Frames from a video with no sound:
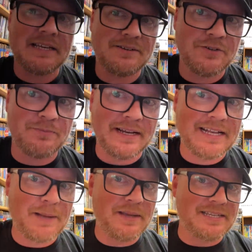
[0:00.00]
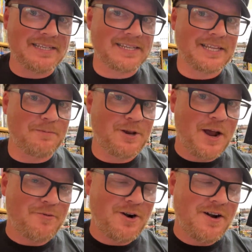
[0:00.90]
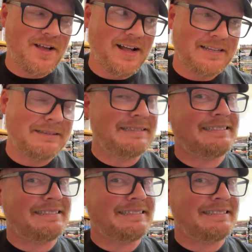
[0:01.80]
I don't know if my copy has a slip cover or not.